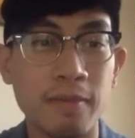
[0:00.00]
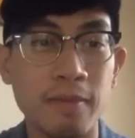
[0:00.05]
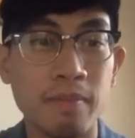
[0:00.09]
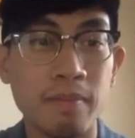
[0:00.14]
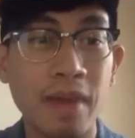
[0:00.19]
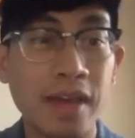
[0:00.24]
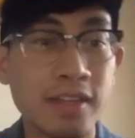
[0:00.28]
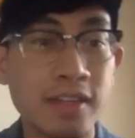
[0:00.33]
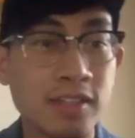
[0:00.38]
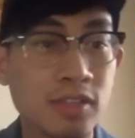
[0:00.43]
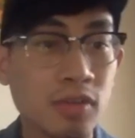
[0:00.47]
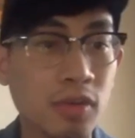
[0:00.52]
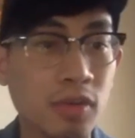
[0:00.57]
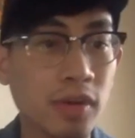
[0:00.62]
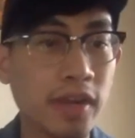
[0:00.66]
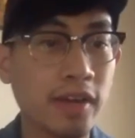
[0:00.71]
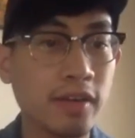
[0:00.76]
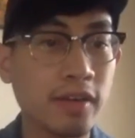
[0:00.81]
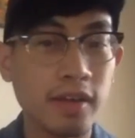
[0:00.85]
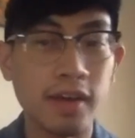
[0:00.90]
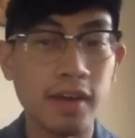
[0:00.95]
my
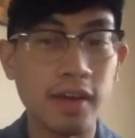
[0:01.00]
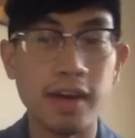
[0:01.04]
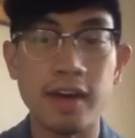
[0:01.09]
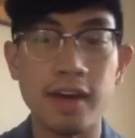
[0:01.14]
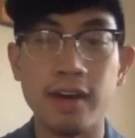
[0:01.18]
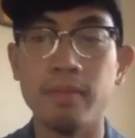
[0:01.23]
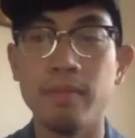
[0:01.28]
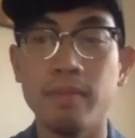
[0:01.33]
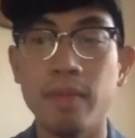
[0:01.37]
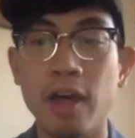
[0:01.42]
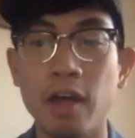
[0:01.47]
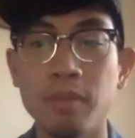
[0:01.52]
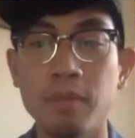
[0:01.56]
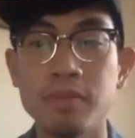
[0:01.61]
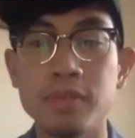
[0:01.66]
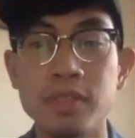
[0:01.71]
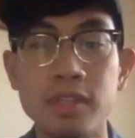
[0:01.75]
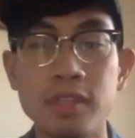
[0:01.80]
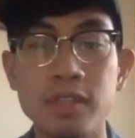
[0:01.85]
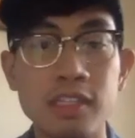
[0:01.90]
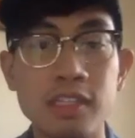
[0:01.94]
story
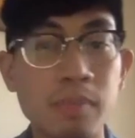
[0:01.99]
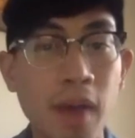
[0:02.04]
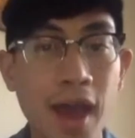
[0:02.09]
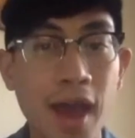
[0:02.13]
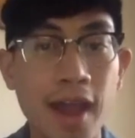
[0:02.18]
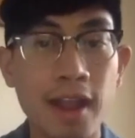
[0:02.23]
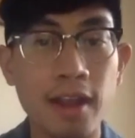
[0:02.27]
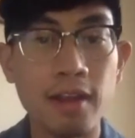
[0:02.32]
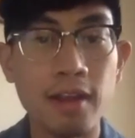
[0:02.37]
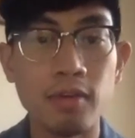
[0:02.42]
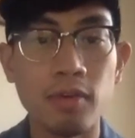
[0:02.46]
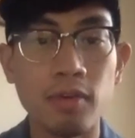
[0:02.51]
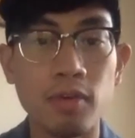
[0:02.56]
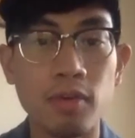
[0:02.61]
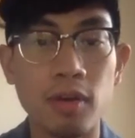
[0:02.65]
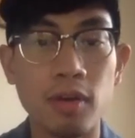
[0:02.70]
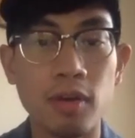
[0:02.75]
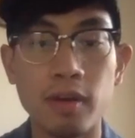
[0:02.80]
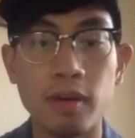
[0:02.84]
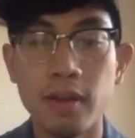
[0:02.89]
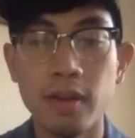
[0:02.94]
helps inspire
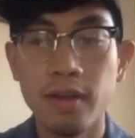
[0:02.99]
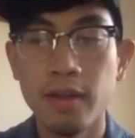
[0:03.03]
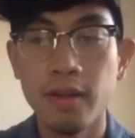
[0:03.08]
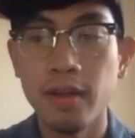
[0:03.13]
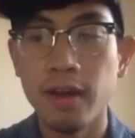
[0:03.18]
or